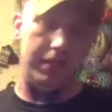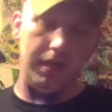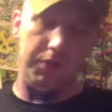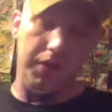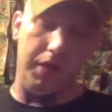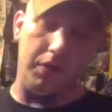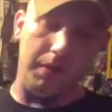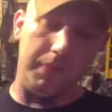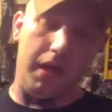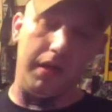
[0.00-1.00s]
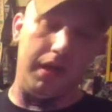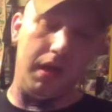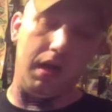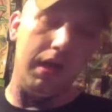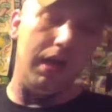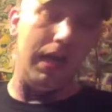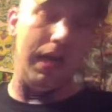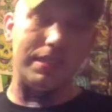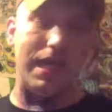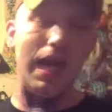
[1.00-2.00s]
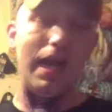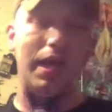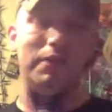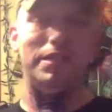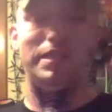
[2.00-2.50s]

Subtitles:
stippling grip on here. It's got kind of a